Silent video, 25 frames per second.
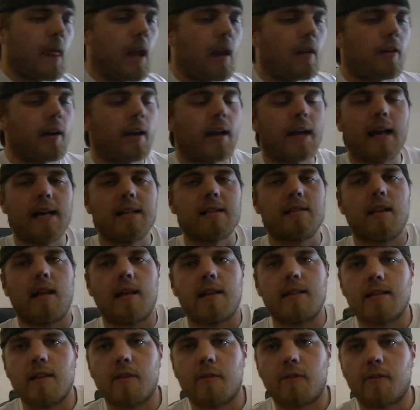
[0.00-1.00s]
Alright guys,
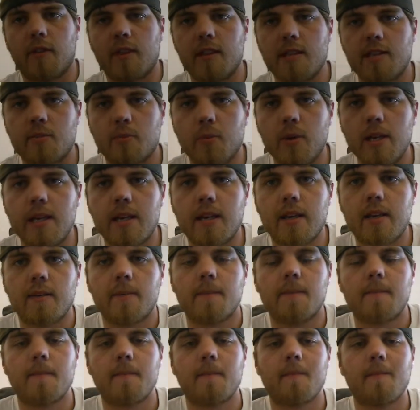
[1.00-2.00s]
that is it for this week.
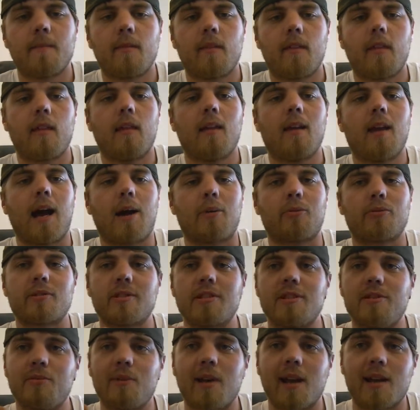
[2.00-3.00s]
I will
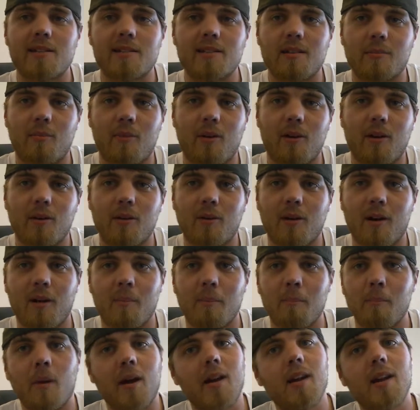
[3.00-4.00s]
see you guys tomorrow
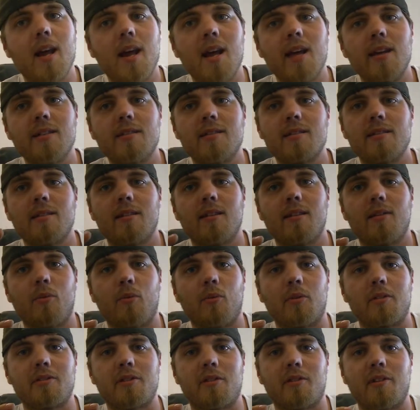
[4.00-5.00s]
on Mondays,
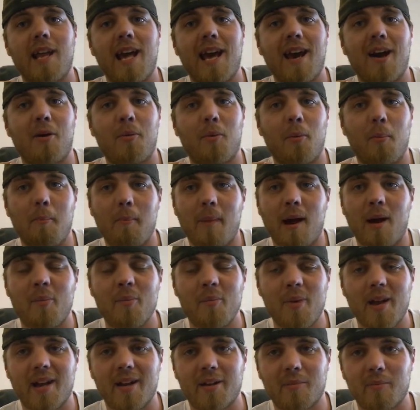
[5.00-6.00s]
which are now
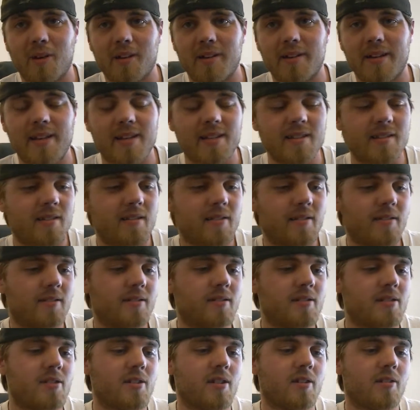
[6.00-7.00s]
Mountain Baker Mondays.
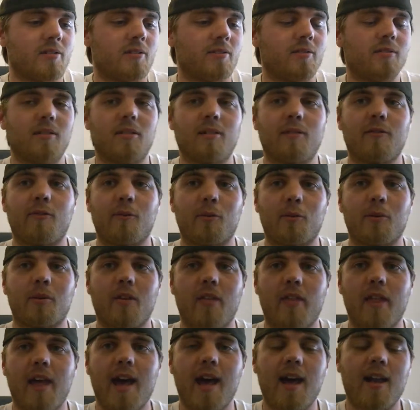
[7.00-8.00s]
So look forward to
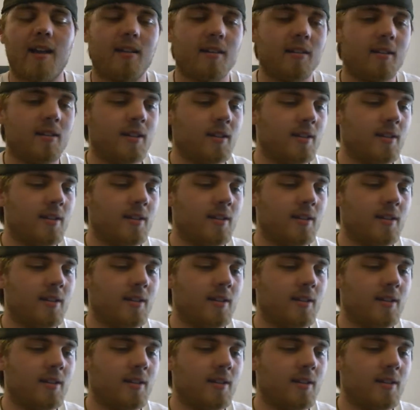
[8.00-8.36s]
that.